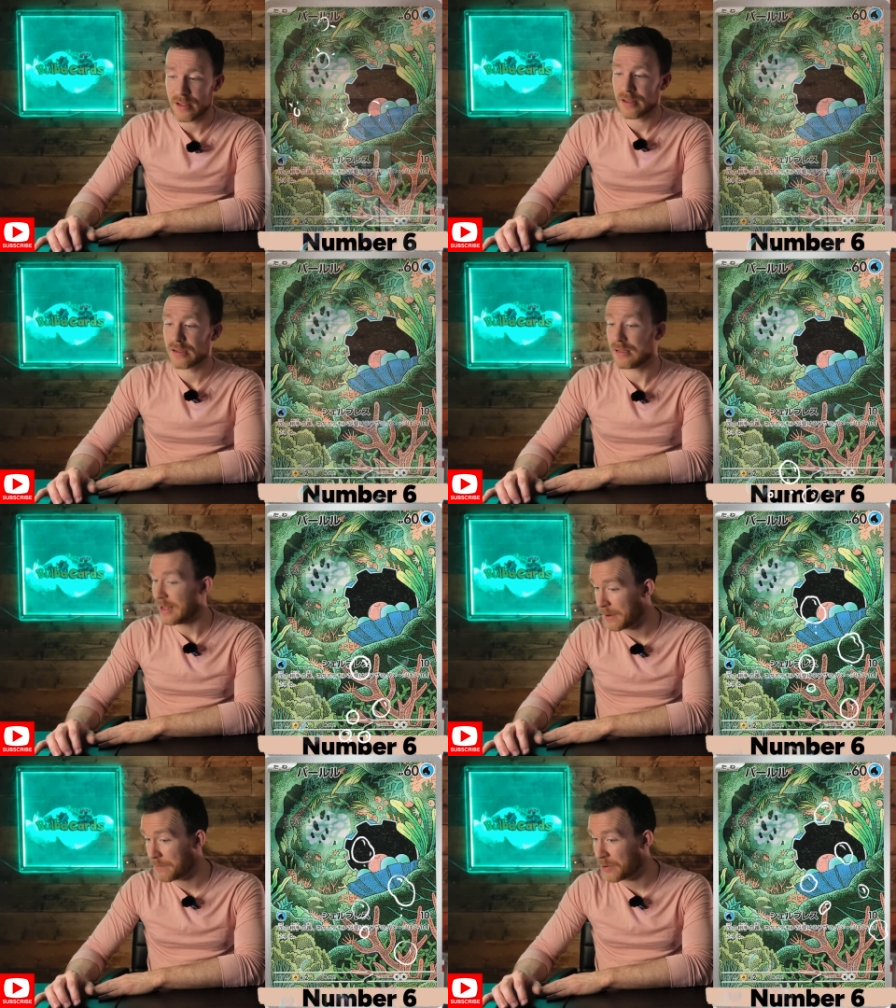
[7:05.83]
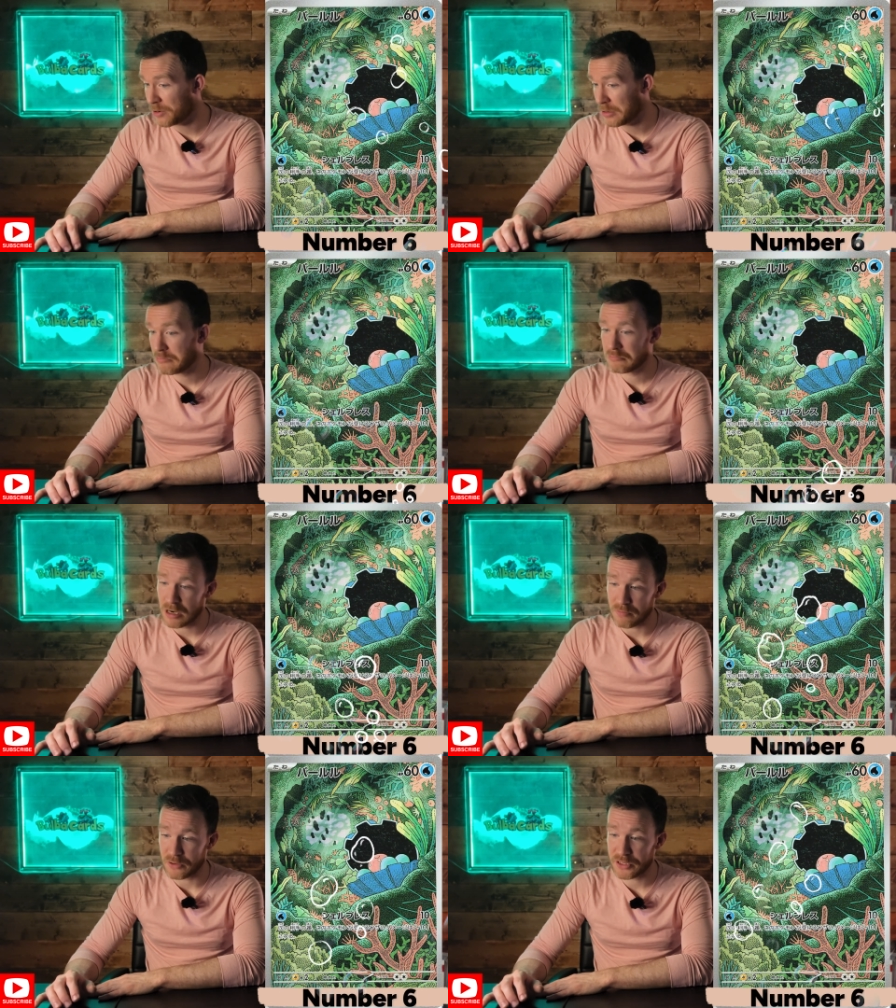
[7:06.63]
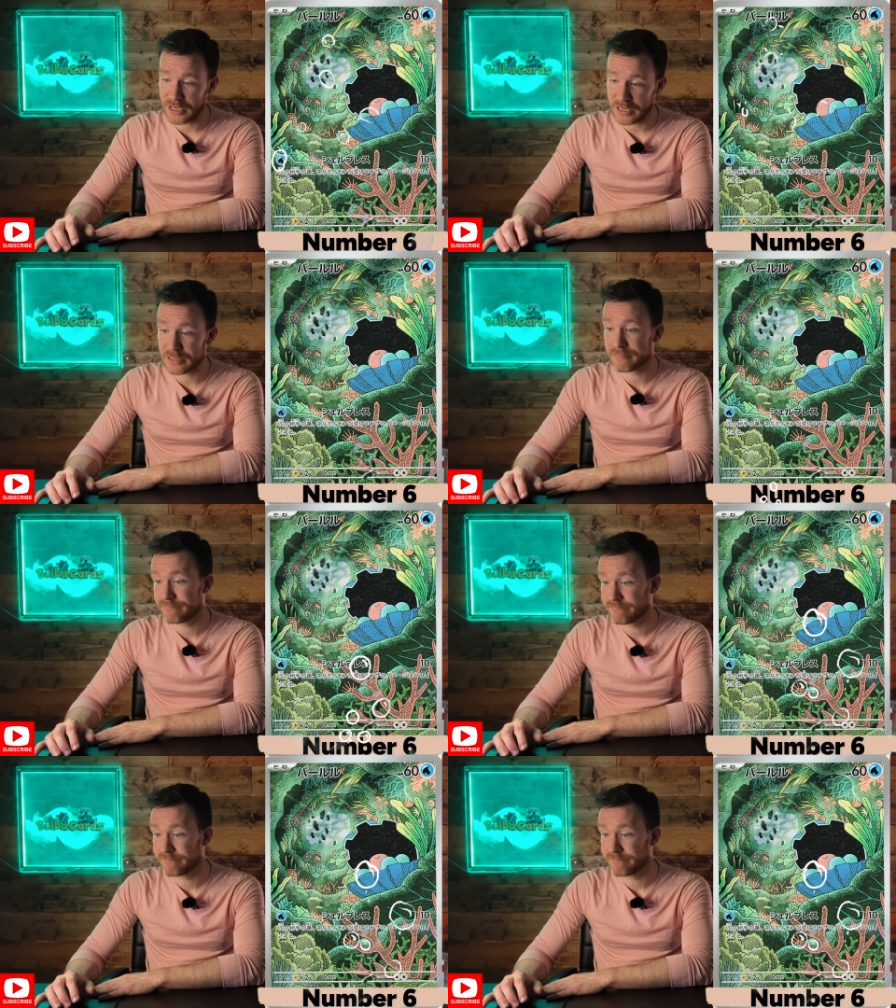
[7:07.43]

Clamperl, number 6.